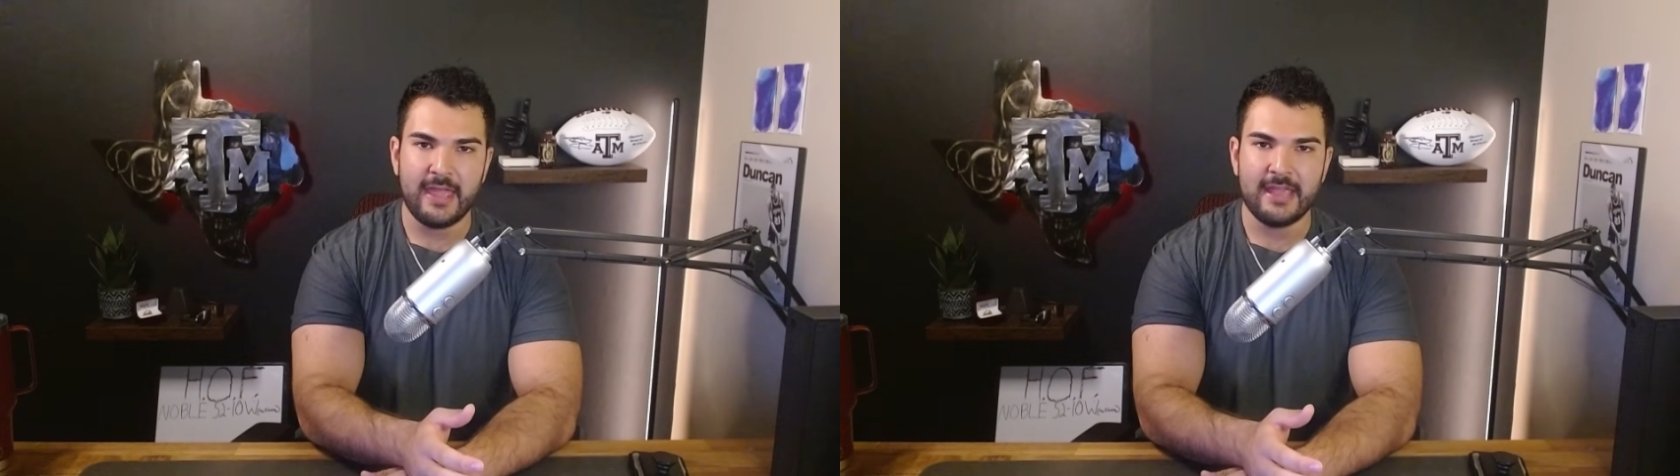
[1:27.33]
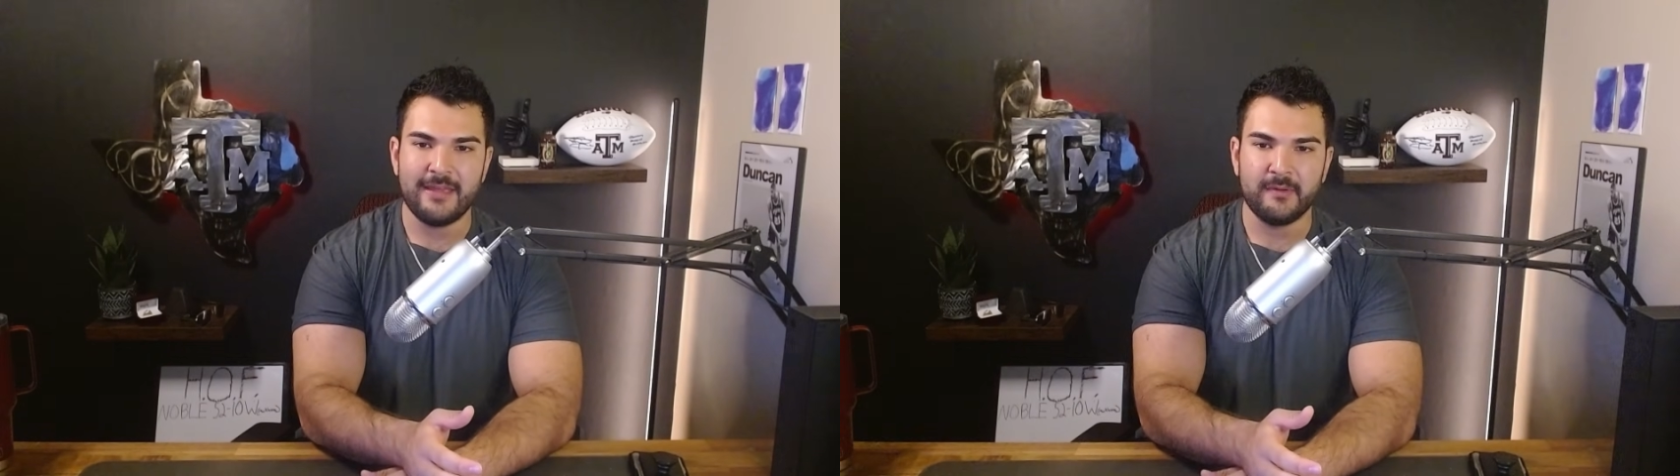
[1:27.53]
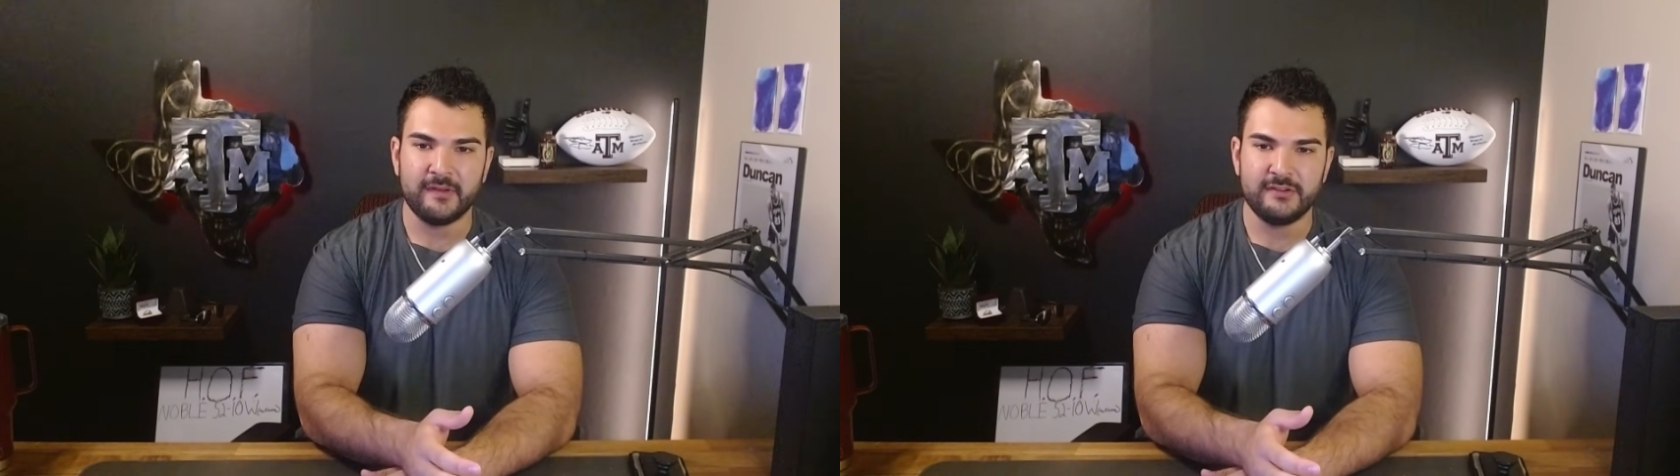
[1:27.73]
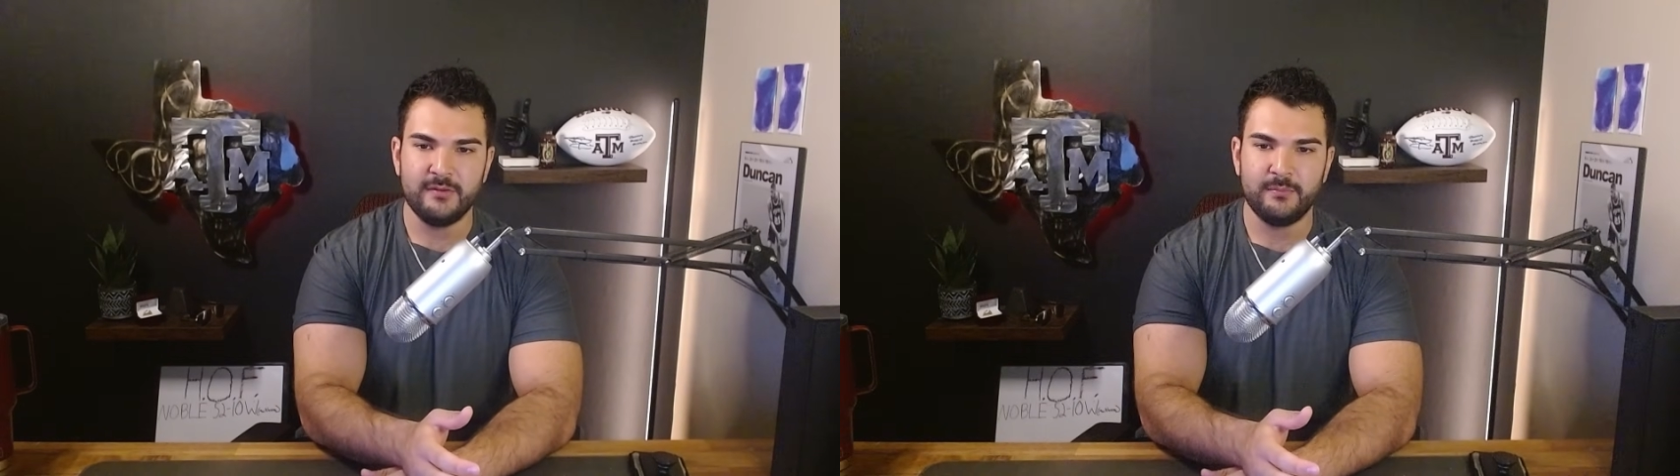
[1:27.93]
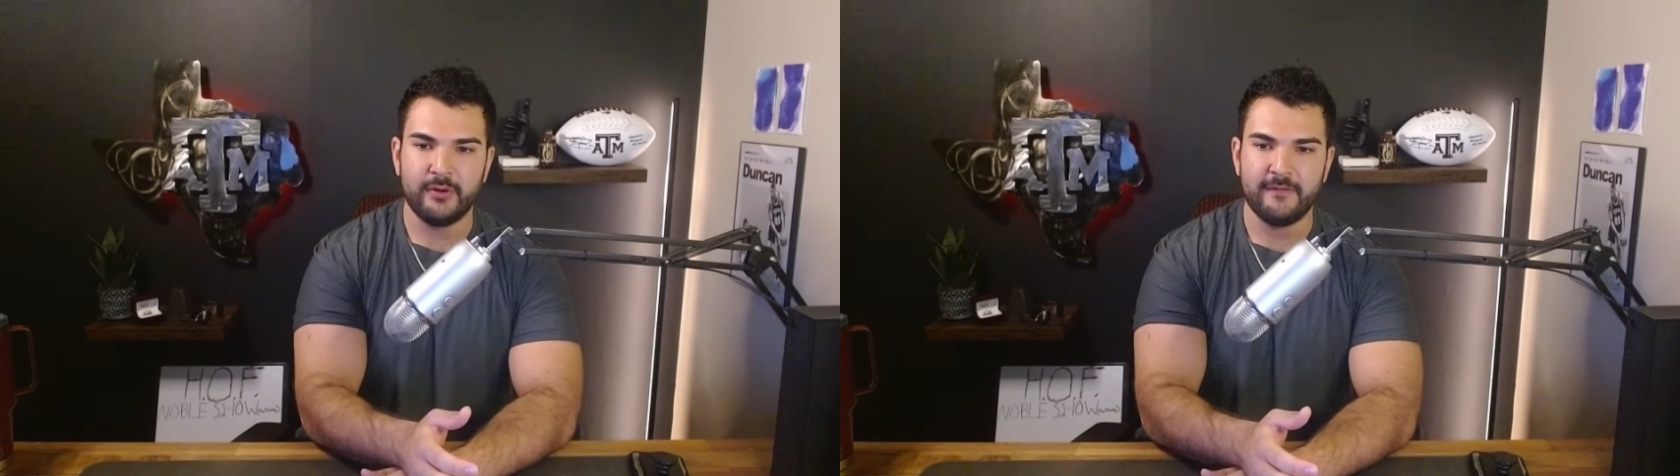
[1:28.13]
A&M as a
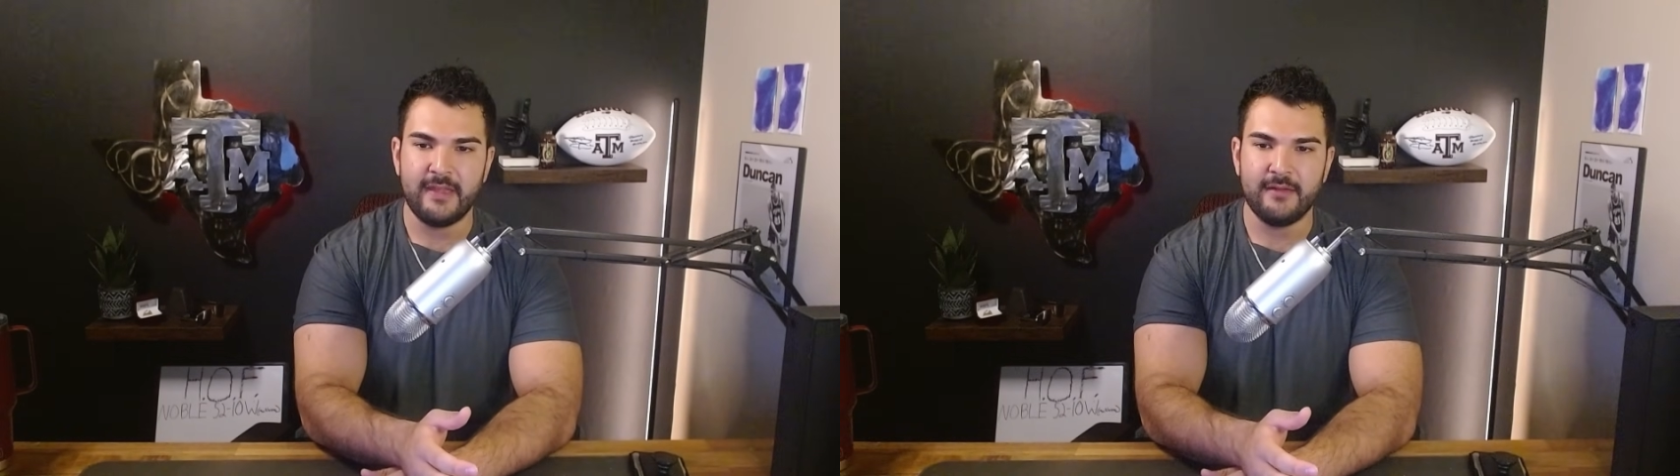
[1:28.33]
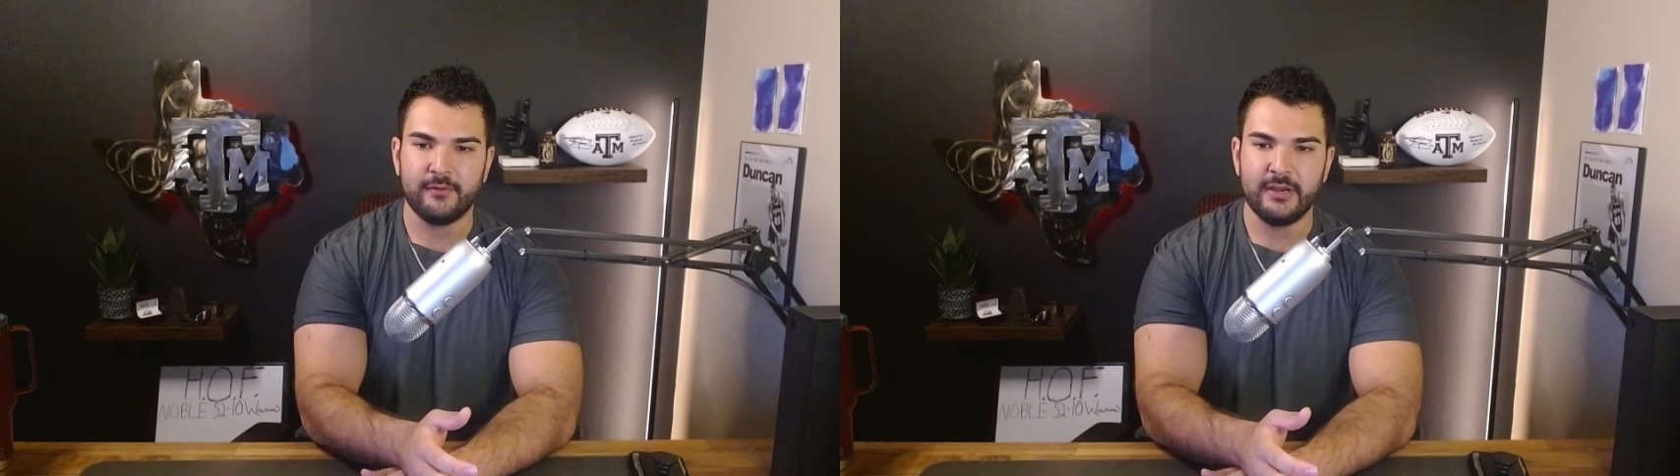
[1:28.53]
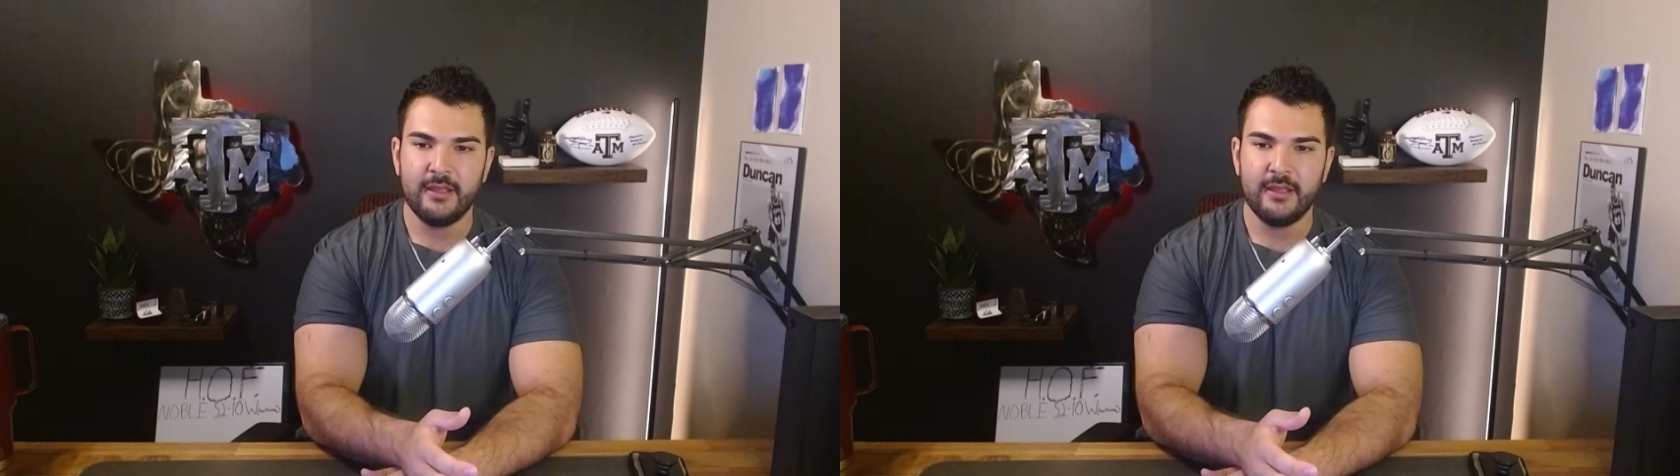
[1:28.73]
2-point favorite.